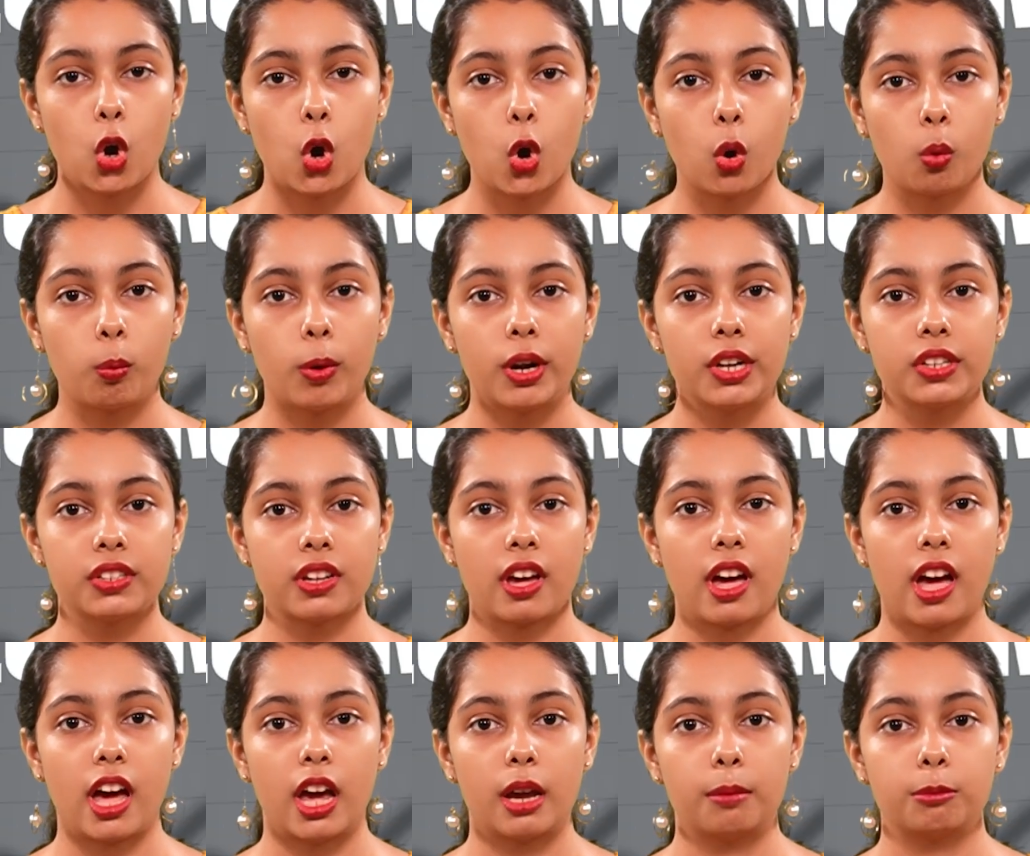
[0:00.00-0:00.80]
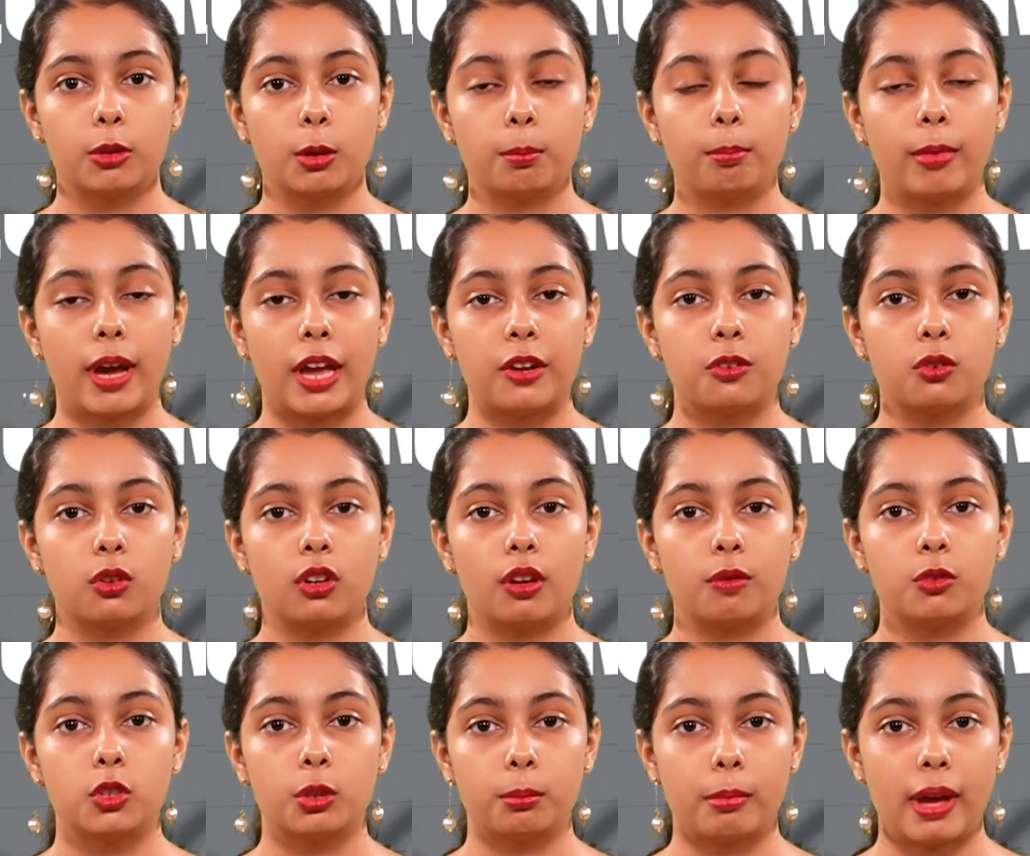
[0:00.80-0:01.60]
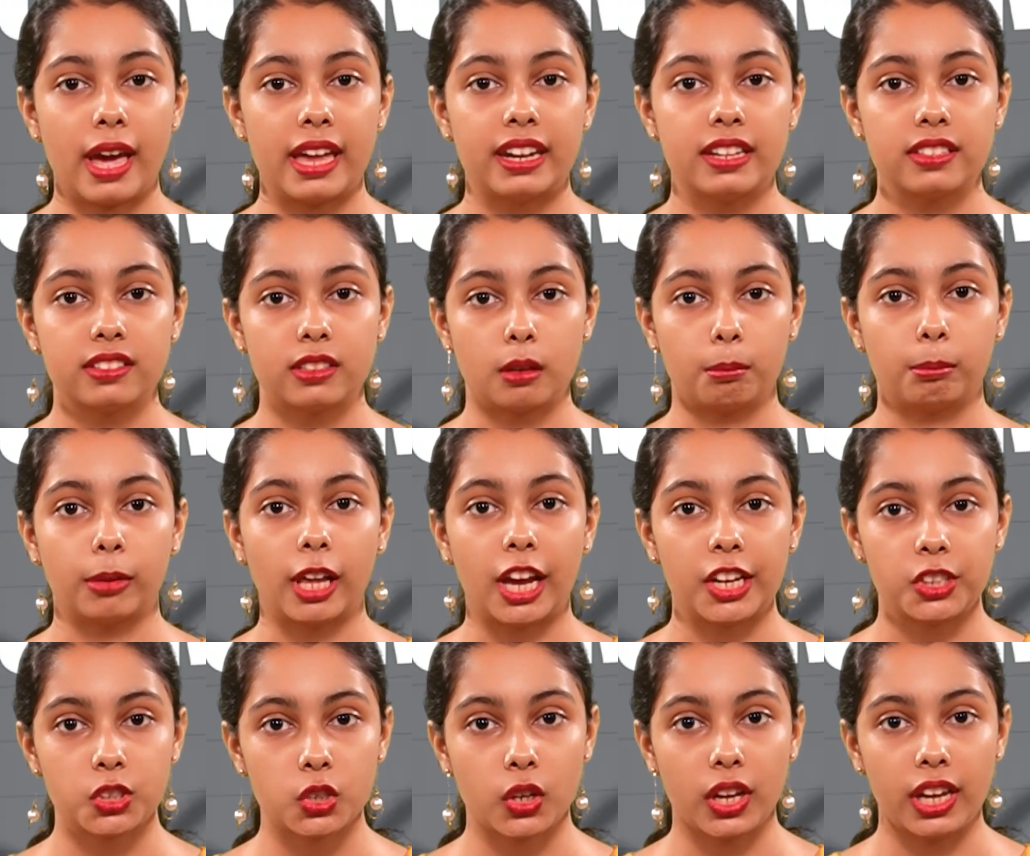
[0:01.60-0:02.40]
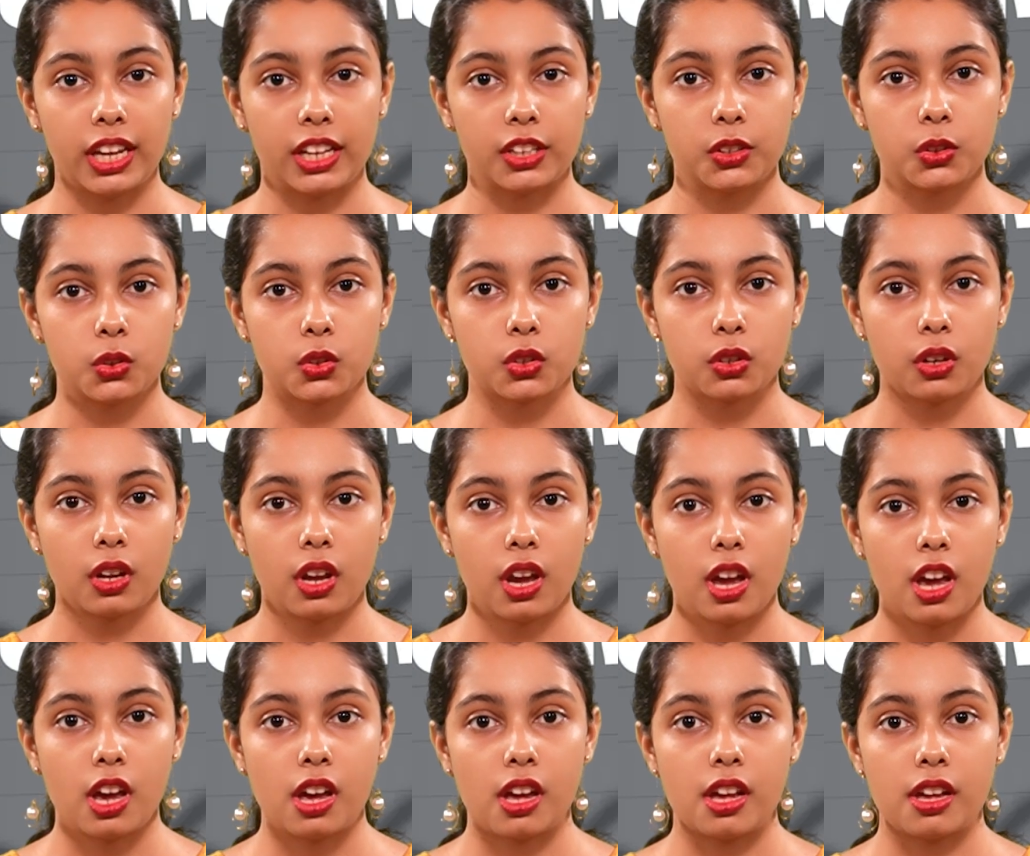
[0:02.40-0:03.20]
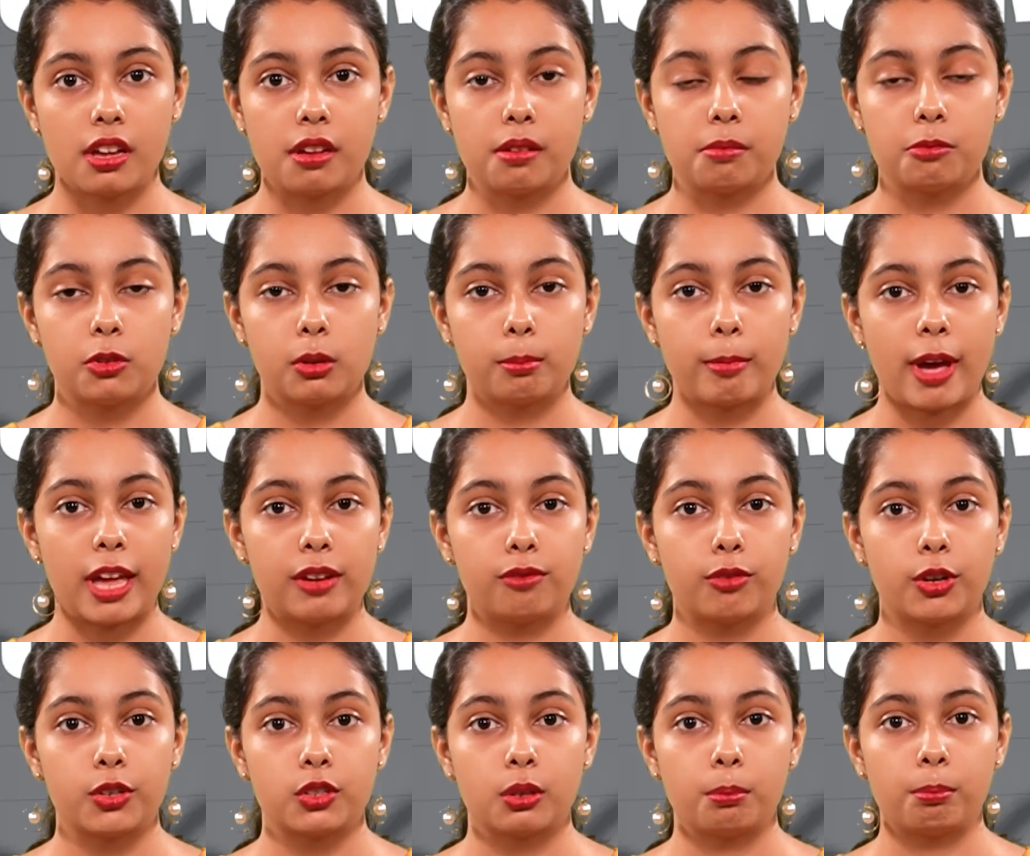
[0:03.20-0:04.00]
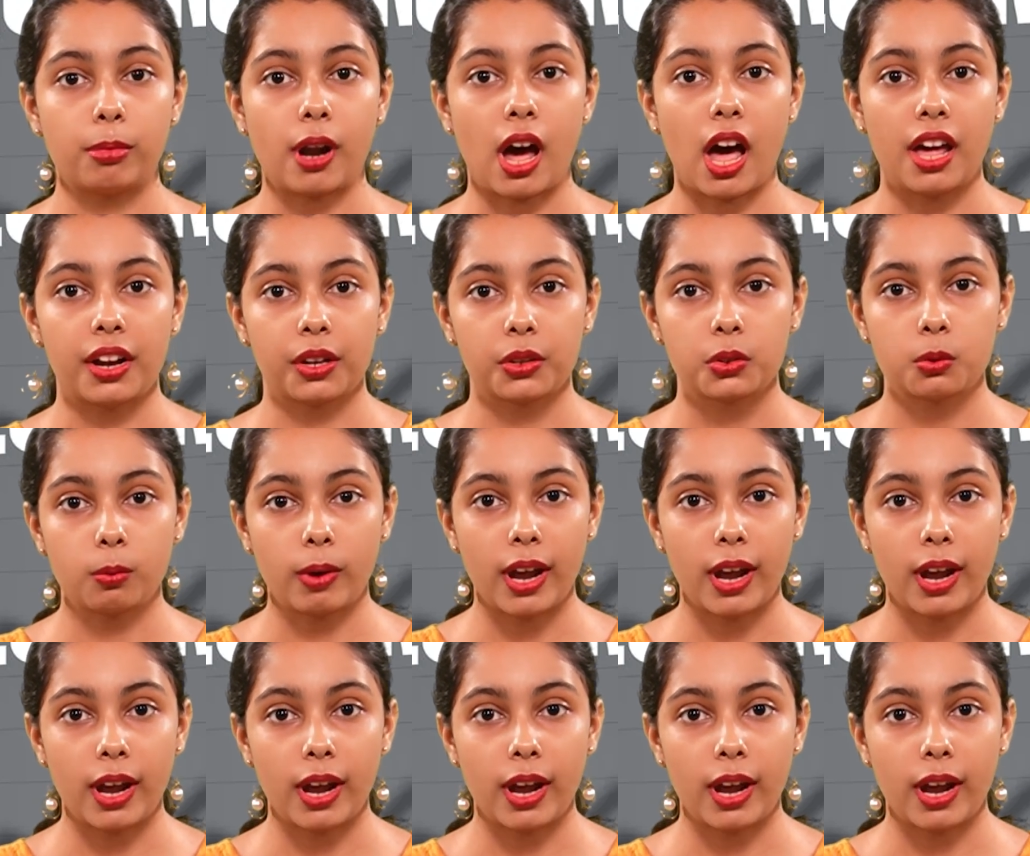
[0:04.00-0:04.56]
over time, the pattern of demand and supply change. Demand for some products